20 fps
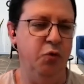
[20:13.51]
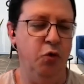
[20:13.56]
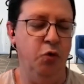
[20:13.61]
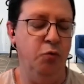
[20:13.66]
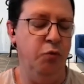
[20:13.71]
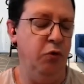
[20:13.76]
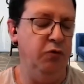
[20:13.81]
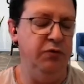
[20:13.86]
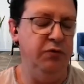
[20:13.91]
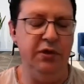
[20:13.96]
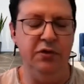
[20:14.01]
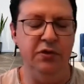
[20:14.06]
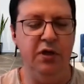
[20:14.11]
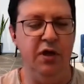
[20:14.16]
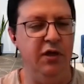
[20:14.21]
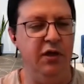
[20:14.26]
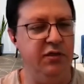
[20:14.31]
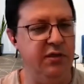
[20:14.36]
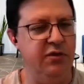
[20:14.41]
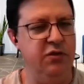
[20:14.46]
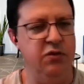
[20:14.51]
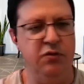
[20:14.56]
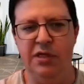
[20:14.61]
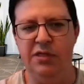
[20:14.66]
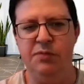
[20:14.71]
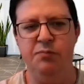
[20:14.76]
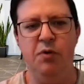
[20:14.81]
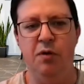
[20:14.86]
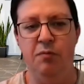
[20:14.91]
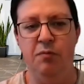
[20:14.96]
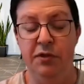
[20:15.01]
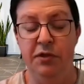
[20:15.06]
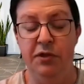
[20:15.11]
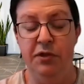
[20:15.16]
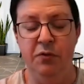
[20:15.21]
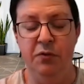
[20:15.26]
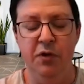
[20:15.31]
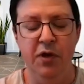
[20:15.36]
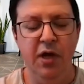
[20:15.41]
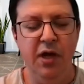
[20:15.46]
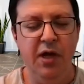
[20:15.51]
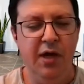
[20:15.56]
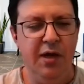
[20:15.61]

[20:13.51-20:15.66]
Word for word: wormhole technology. So that's probably new.